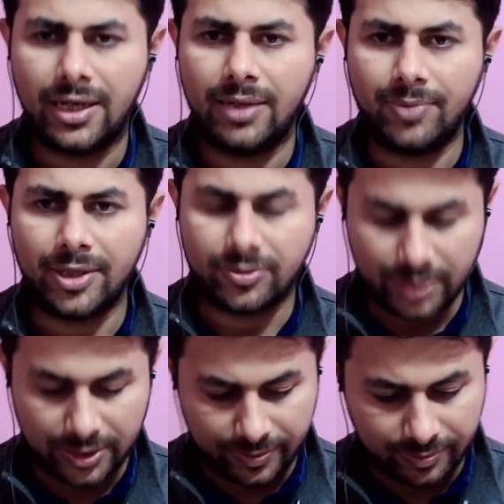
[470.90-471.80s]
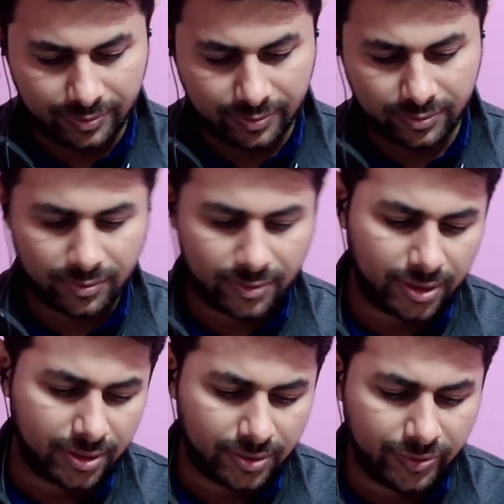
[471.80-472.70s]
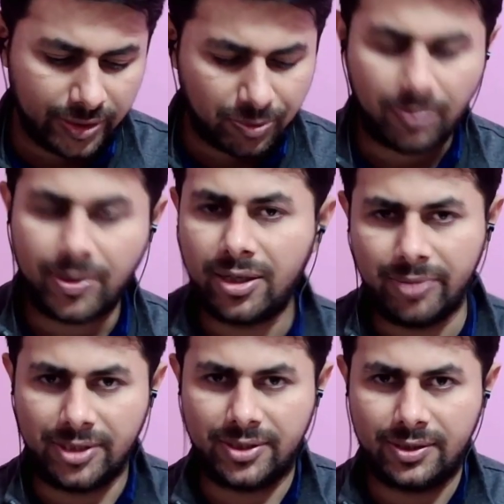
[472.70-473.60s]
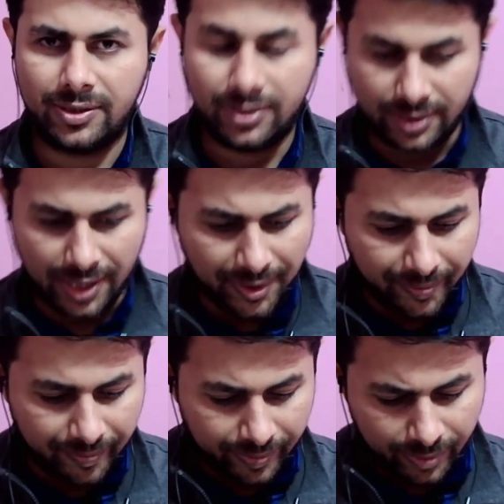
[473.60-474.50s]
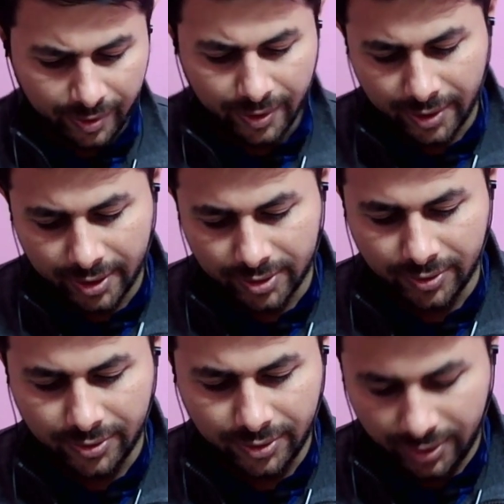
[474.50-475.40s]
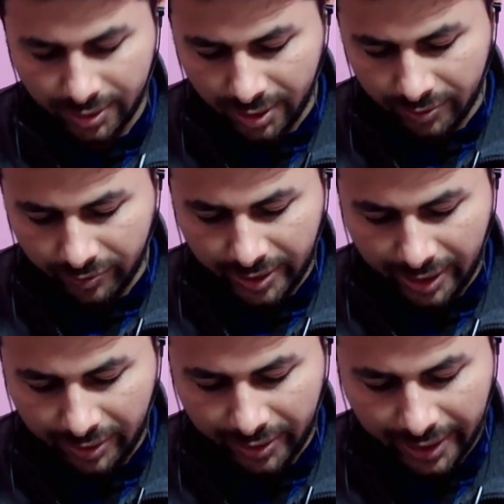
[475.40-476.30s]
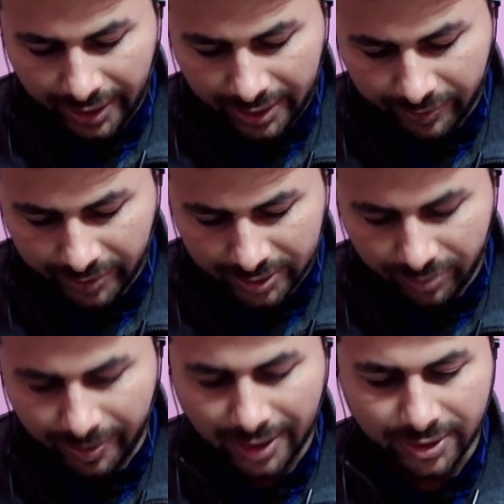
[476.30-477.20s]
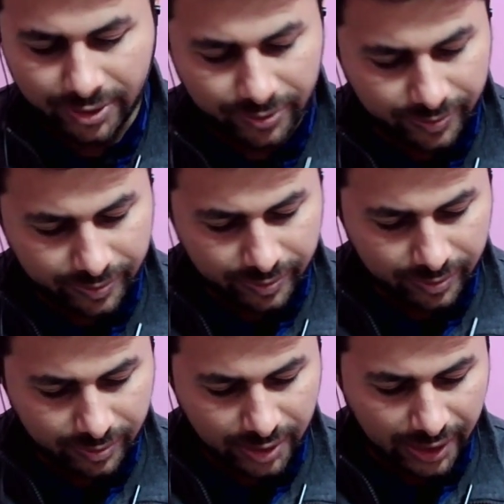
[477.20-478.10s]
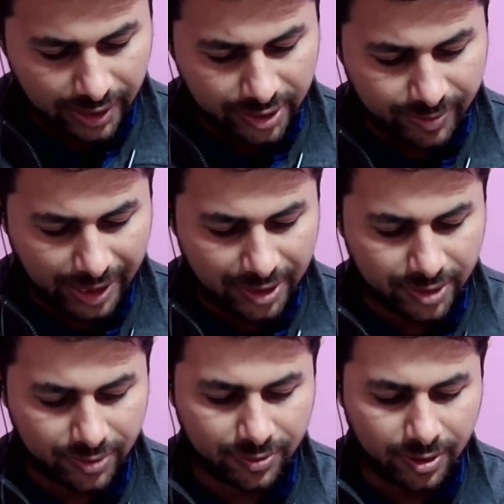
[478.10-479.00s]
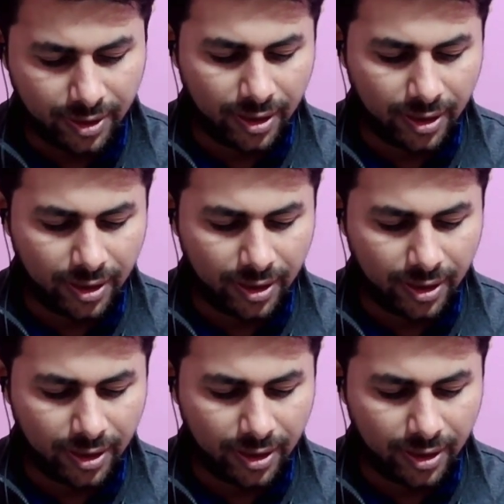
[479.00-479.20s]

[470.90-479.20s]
n plus 1 with proper limits, right? So we have n equals to minus 2. N is minus 2.